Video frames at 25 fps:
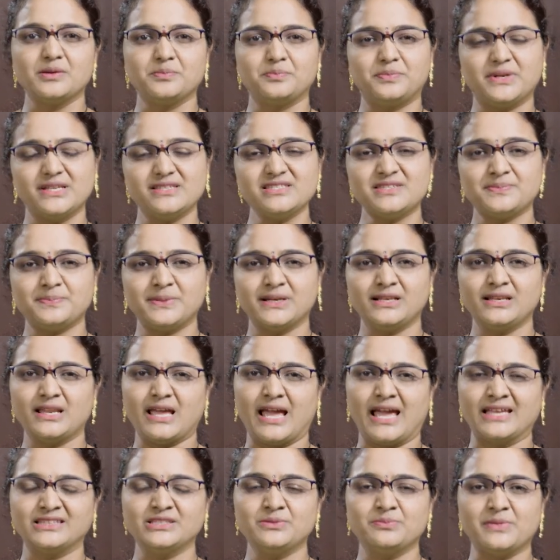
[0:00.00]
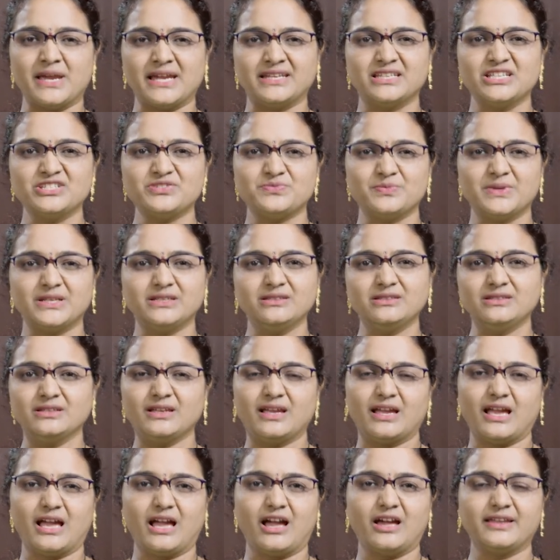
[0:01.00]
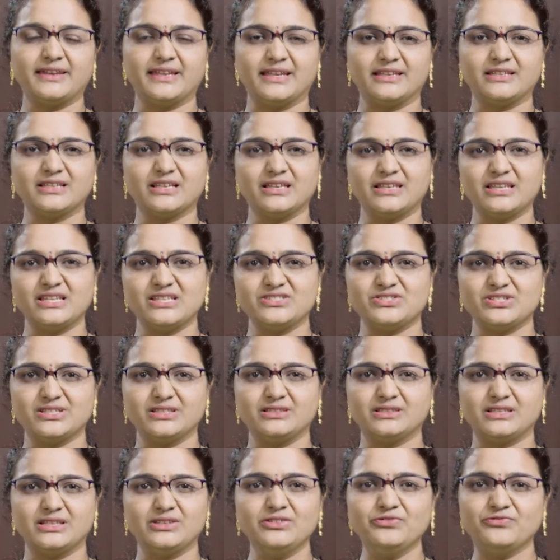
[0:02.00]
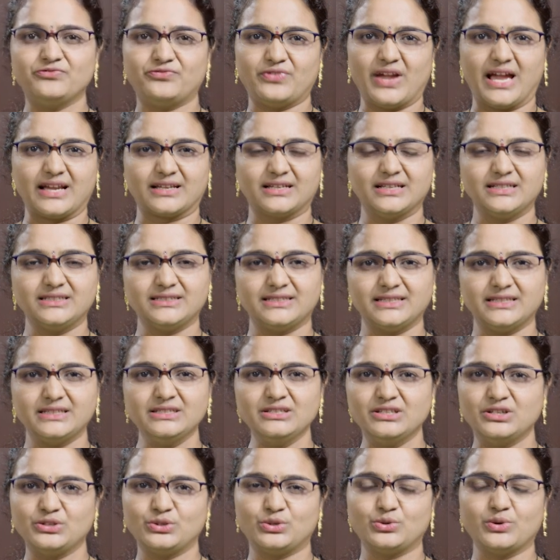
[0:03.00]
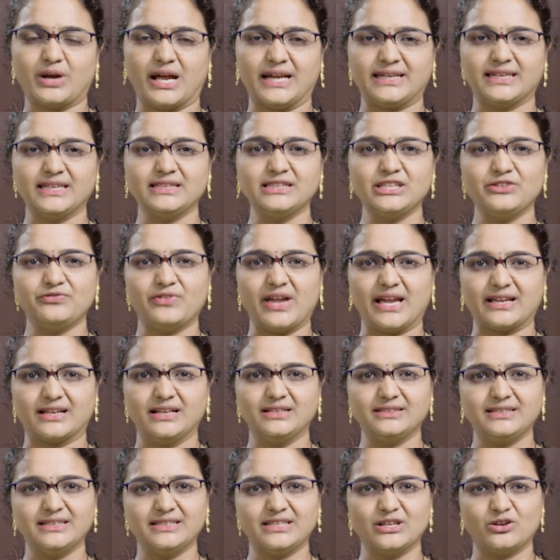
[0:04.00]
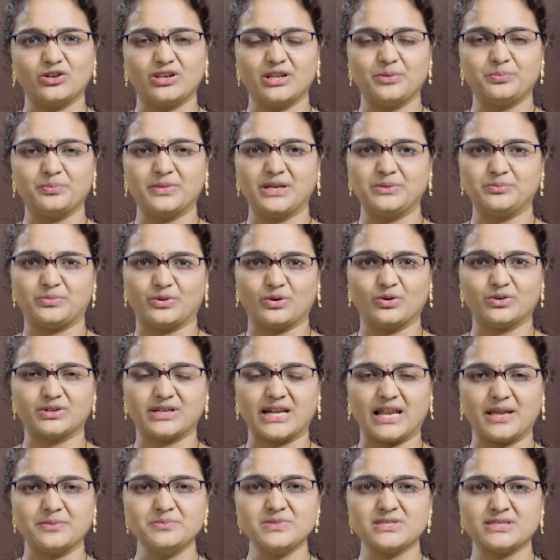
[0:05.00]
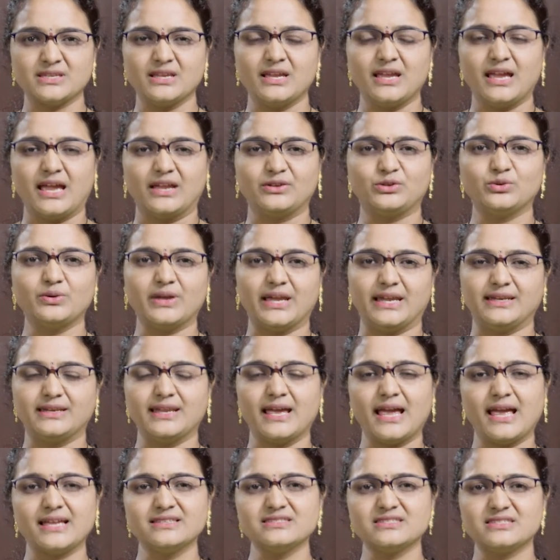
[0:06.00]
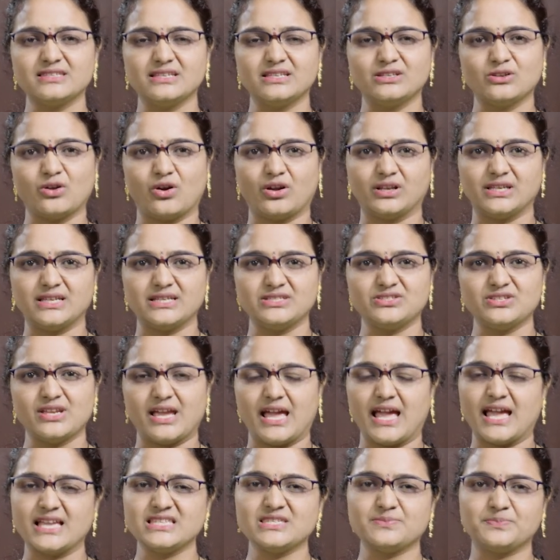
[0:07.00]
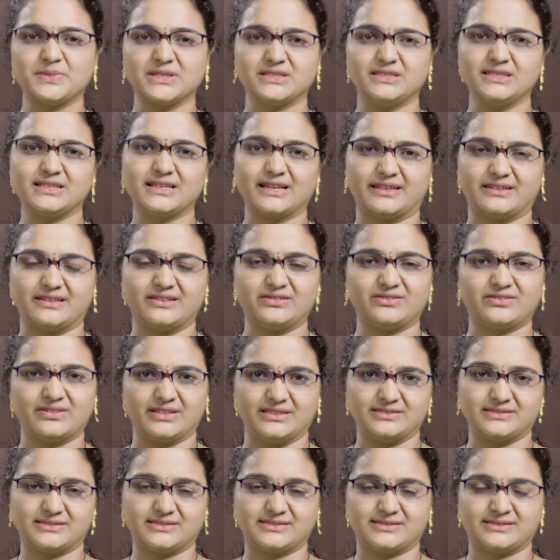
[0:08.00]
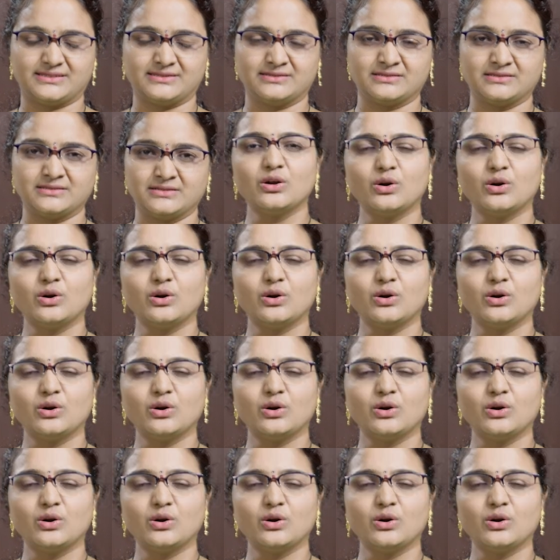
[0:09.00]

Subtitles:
Principal and the management are encouraging the faculty to attend the faculty development programs to enhance the knowledge as per the current trends.